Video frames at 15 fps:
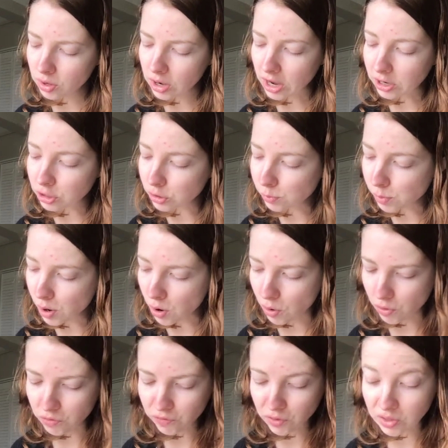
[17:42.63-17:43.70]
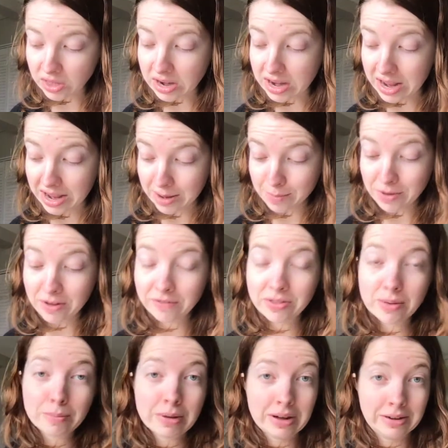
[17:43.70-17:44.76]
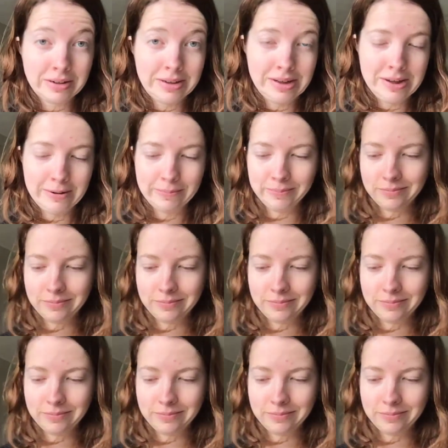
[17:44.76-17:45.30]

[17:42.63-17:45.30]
and to both for the name of the monkey.